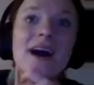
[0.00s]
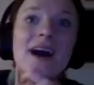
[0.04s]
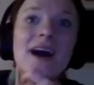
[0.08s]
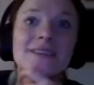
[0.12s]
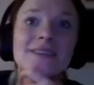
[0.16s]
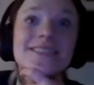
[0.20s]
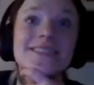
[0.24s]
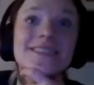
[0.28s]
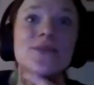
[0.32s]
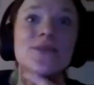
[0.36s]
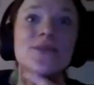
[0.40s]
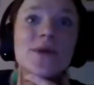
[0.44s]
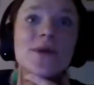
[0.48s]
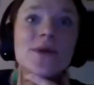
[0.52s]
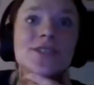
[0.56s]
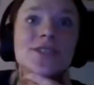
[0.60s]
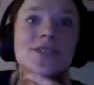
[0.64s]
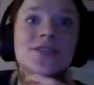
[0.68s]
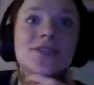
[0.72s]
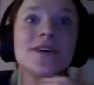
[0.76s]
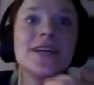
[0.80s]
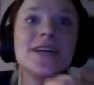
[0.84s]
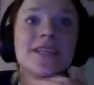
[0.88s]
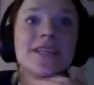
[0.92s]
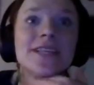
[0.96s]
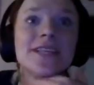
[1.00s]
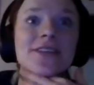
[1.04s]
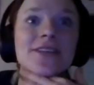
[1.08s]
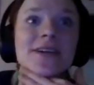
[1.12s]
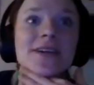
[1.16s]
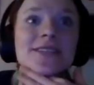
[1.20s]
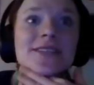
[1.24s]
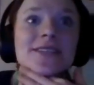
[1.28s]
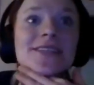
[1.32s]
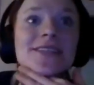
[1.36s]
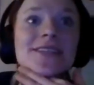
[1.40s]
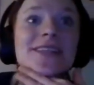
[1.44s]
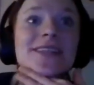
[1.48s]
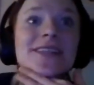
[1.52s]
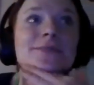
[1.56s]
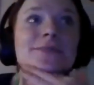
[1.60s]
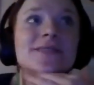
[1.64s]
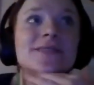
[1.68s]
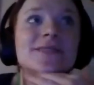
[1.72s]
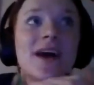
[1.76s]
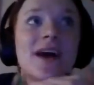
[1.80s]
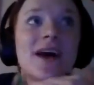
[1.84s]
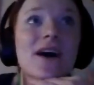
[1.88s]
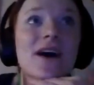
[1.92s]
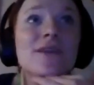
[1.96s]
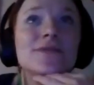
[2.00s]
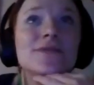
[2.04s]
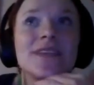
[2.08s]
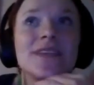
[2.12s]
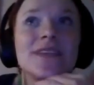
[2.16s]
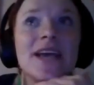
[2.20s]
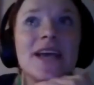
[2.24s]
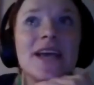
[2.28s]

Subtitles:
the consequential ignorance to themselves.